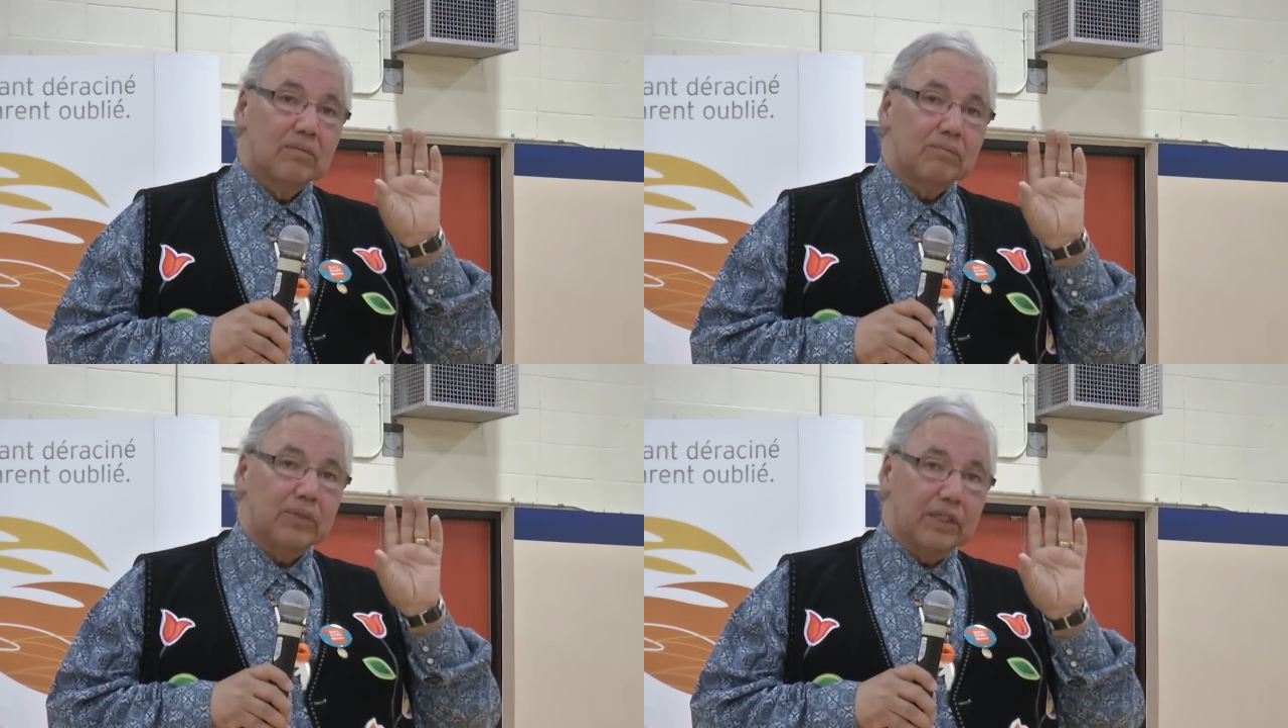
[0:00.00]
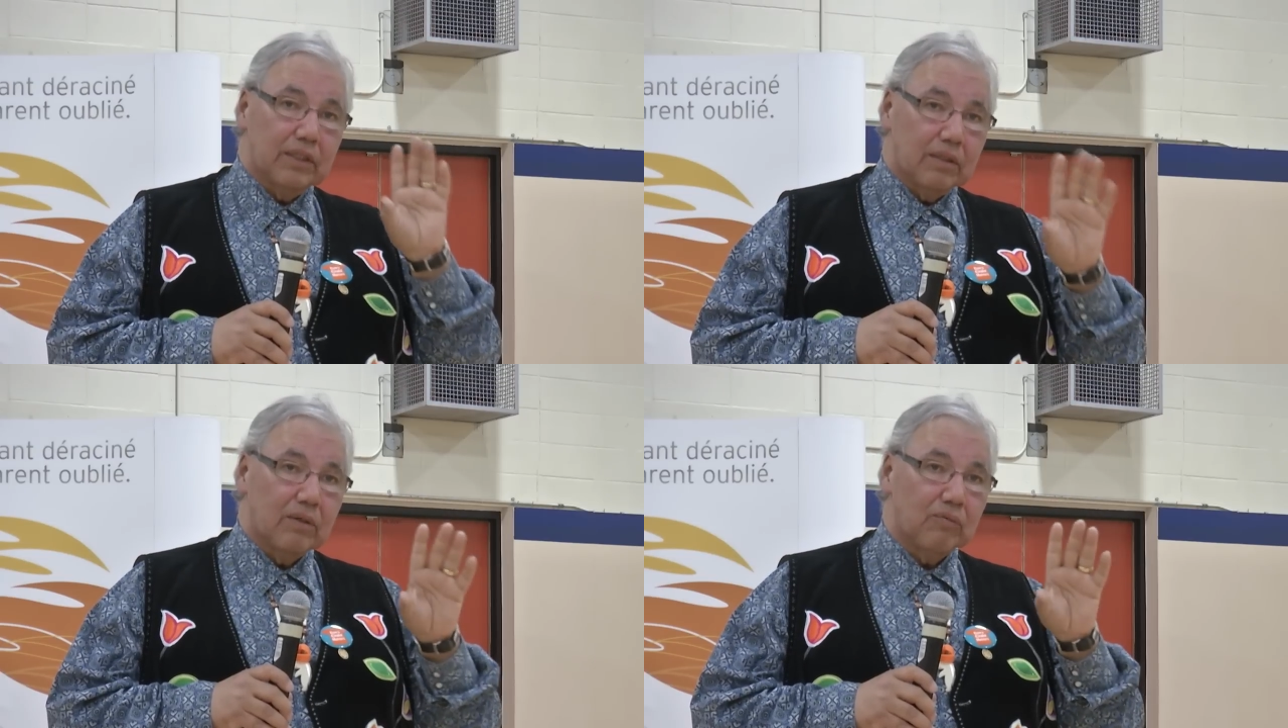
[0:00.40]
But
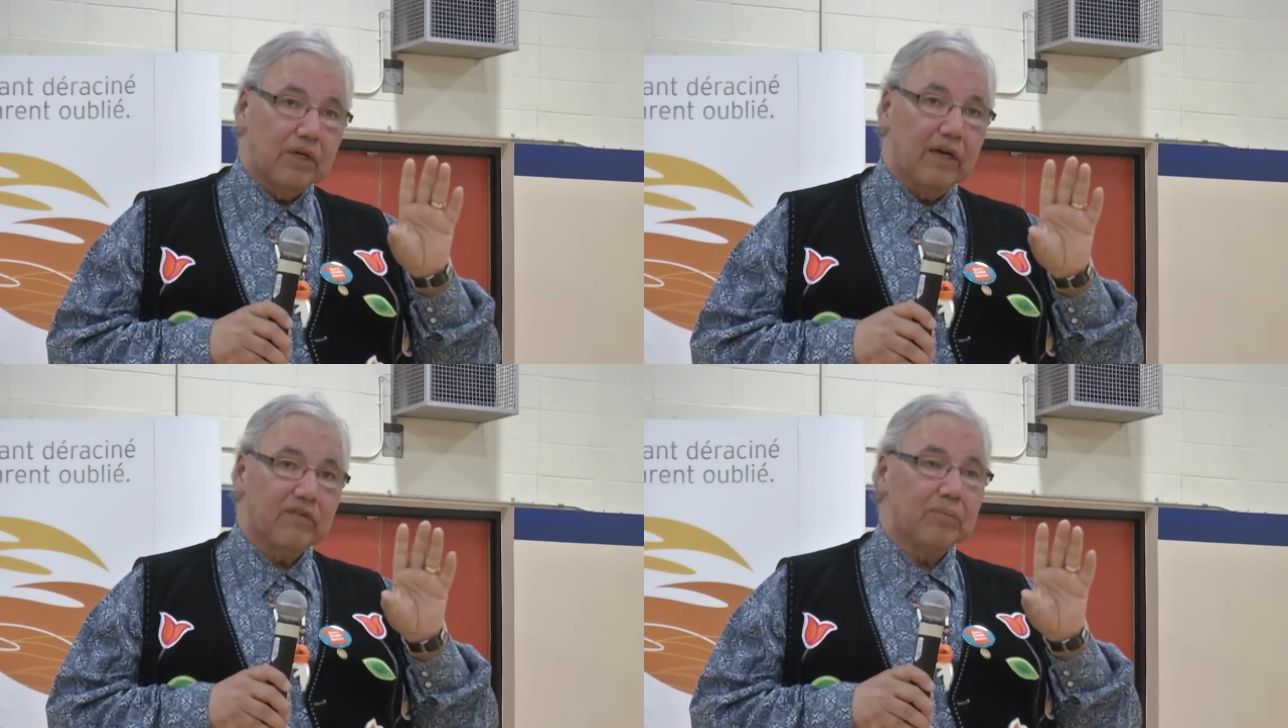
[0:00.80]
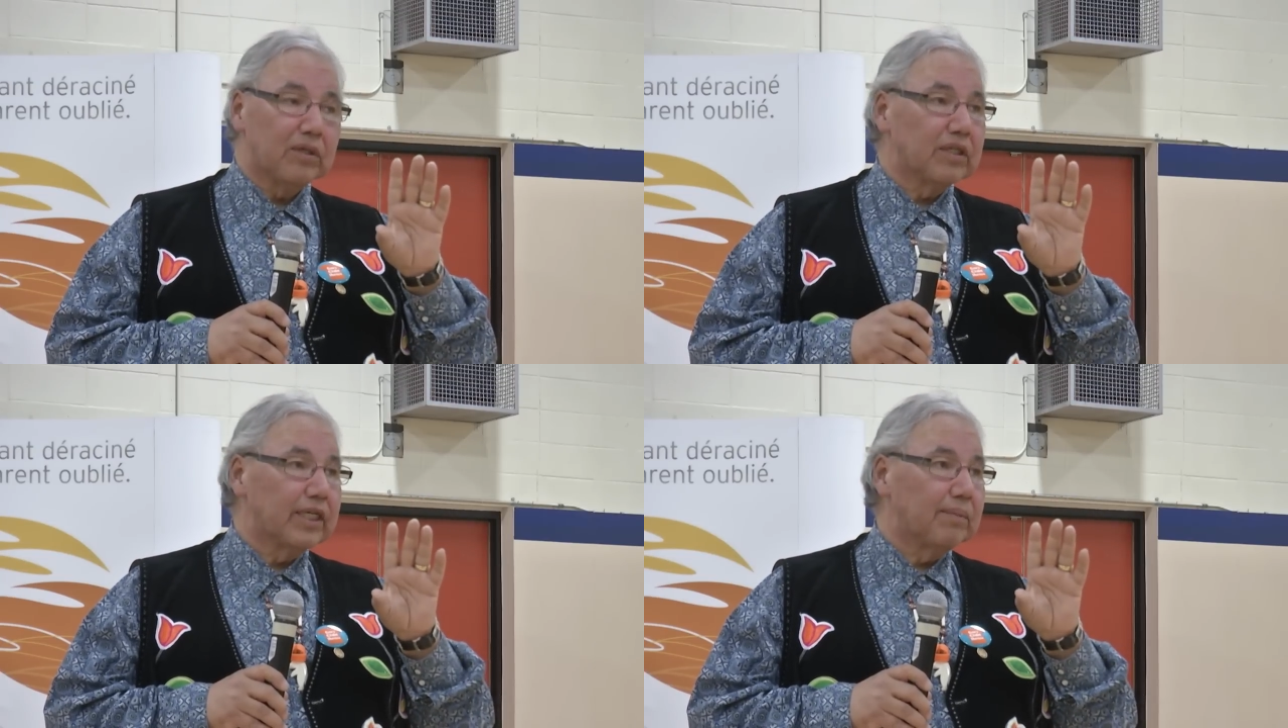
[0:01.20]
we have to
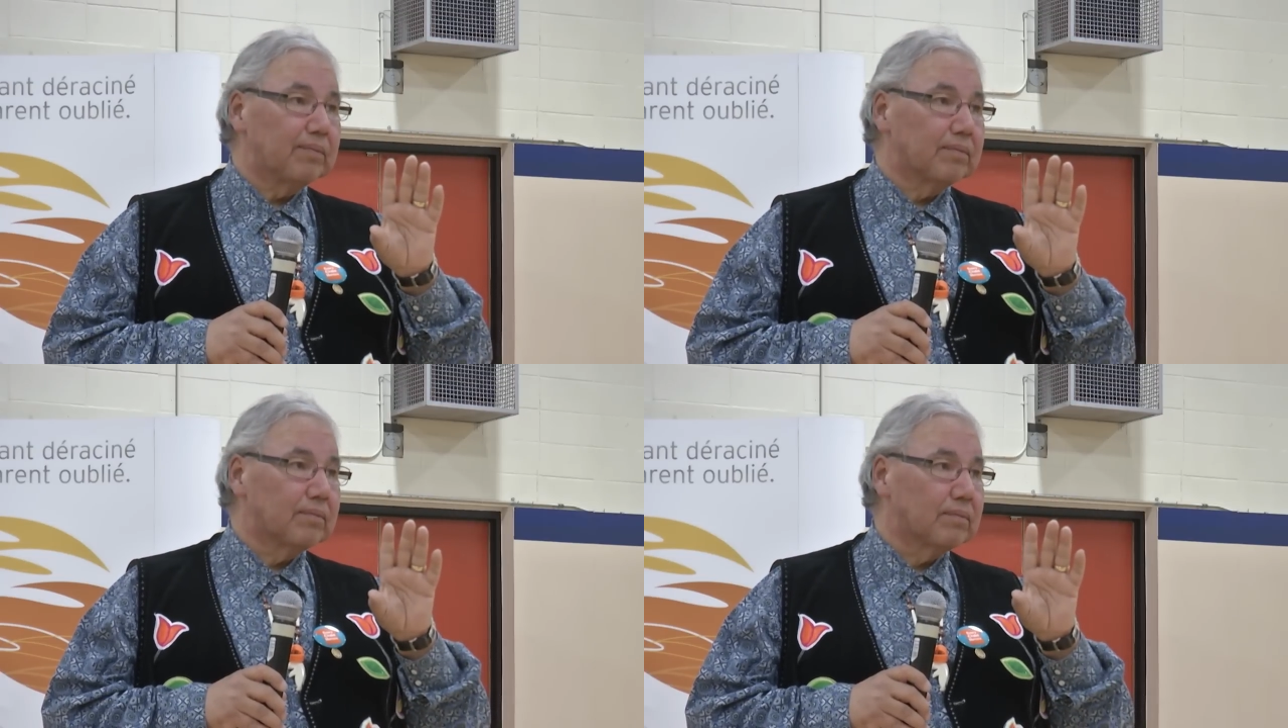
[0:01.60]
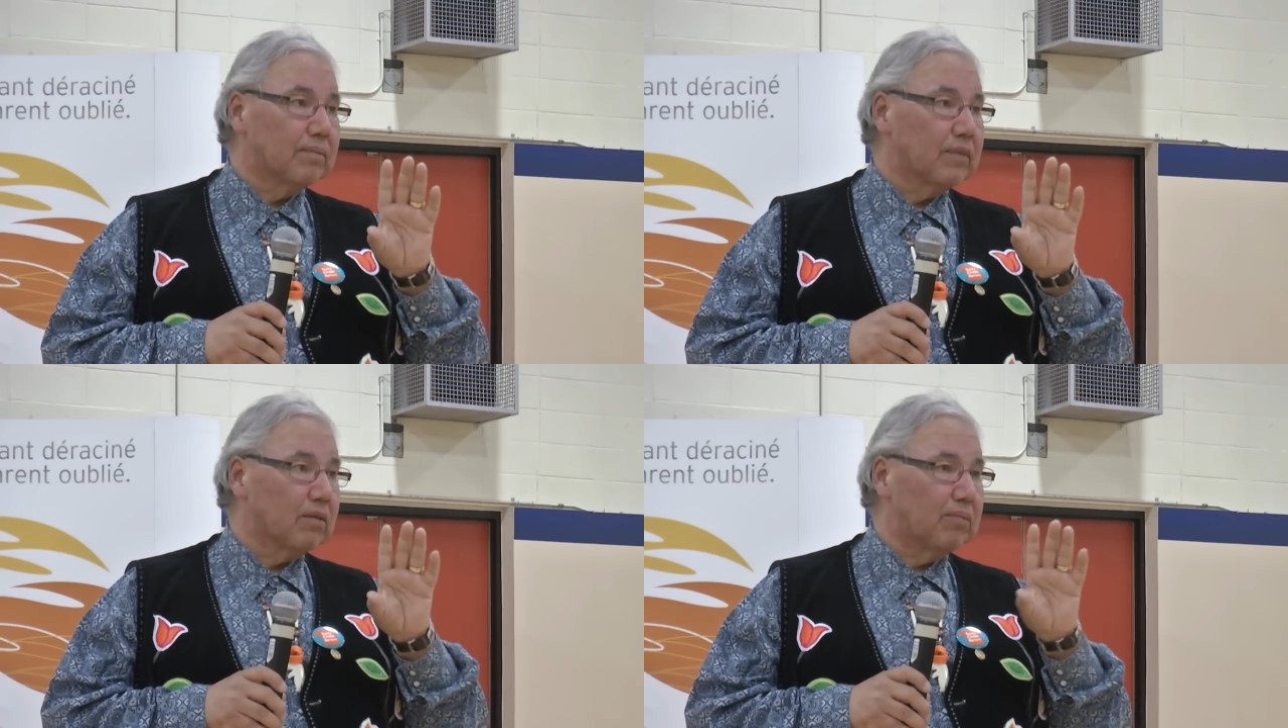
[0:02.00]
build it up,
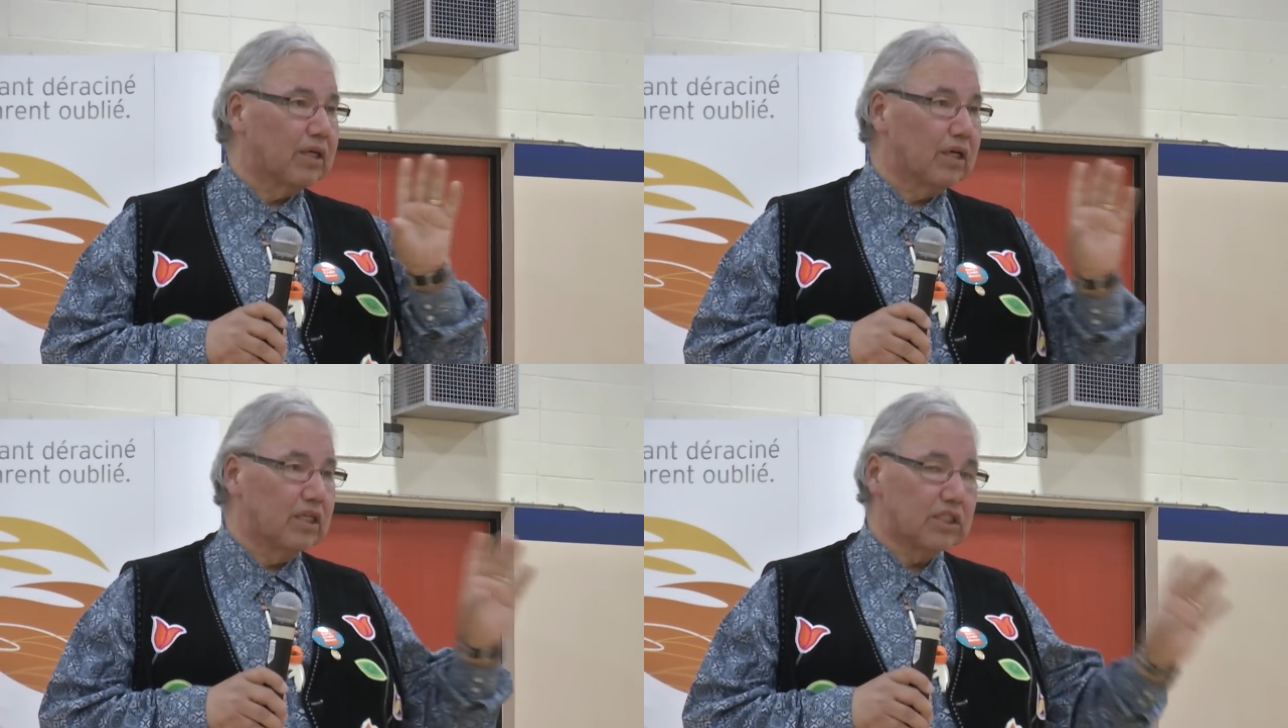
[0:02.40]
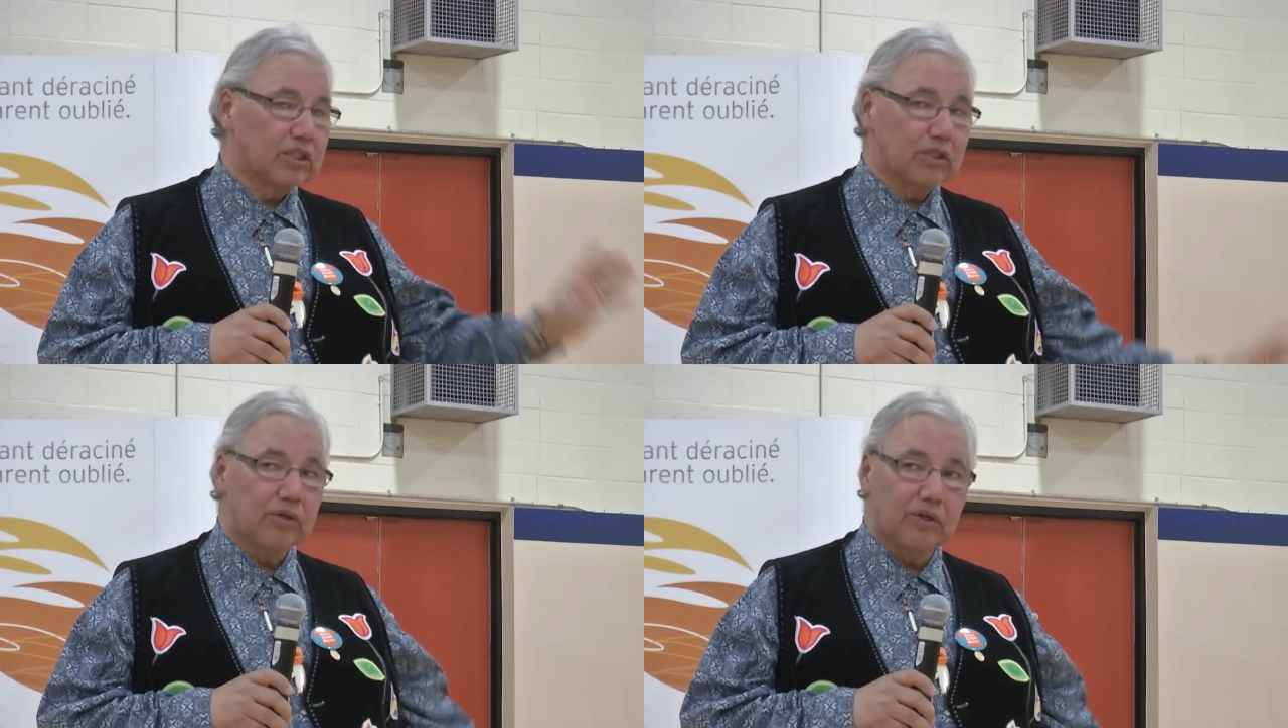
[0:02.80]
because
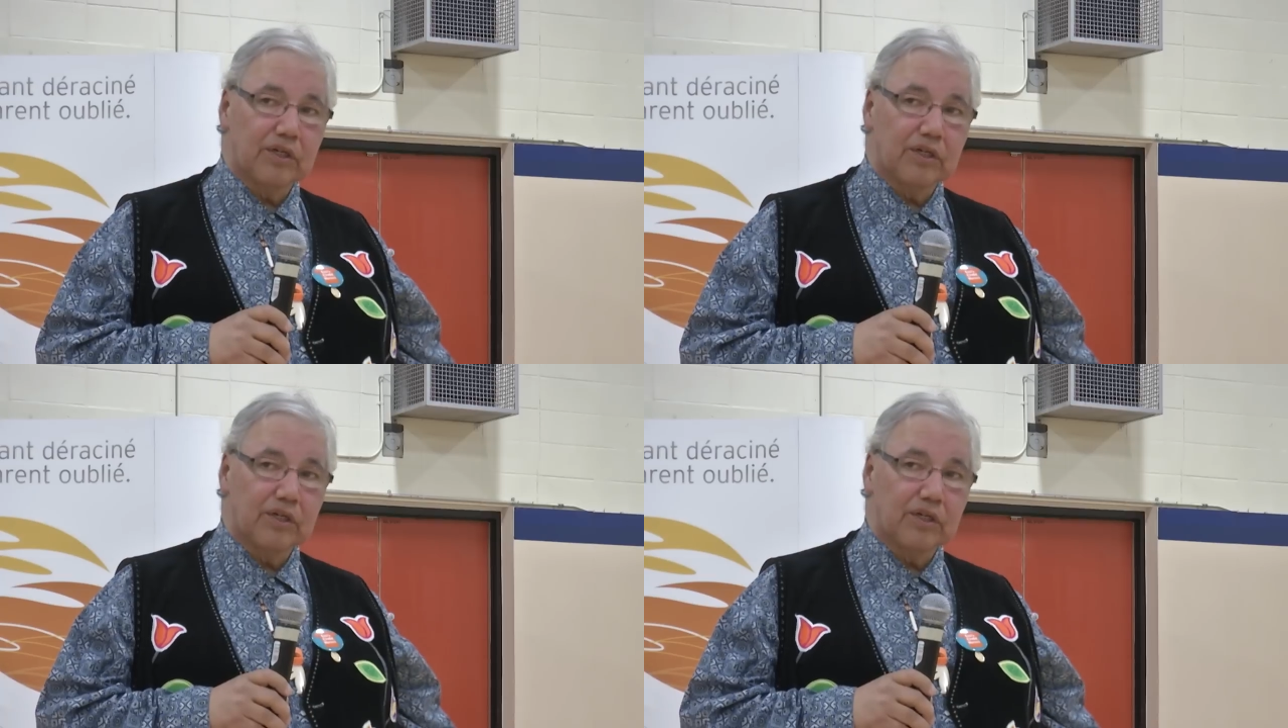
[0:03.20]
as you heard